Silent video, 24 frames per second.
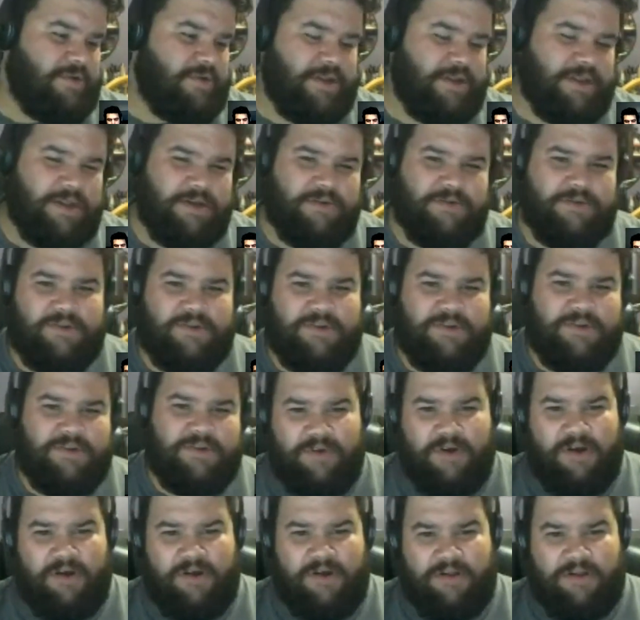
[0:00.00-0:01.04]
hello to
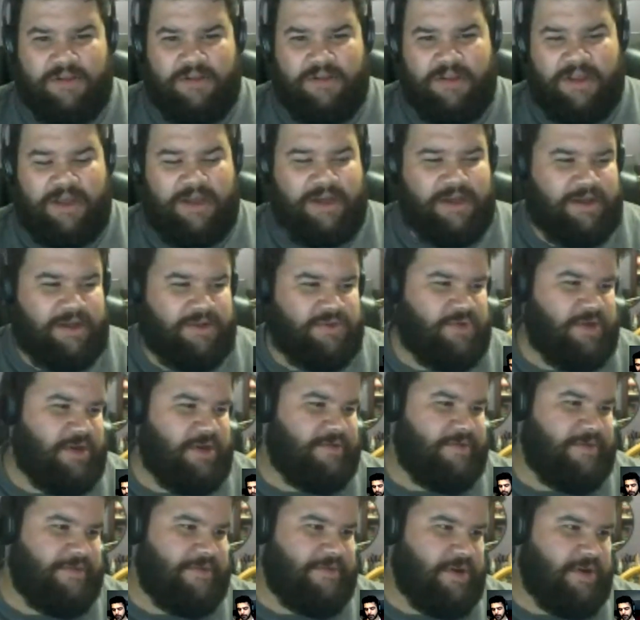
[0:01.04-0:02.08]
all 12 of
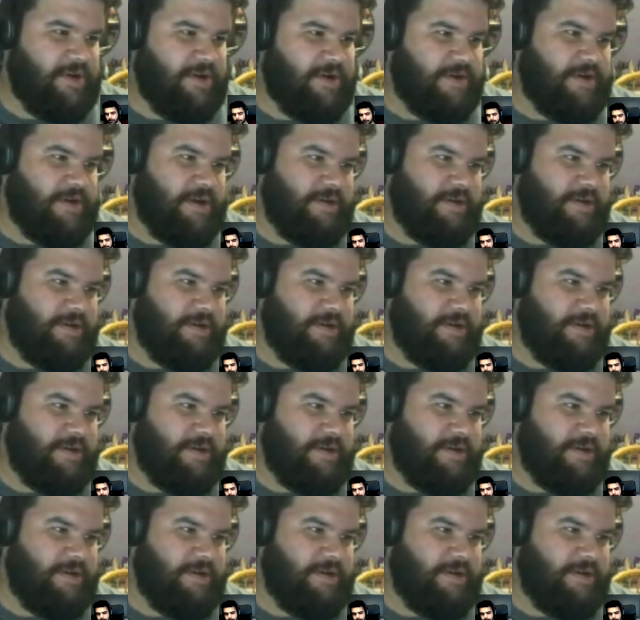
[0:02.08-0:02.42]
our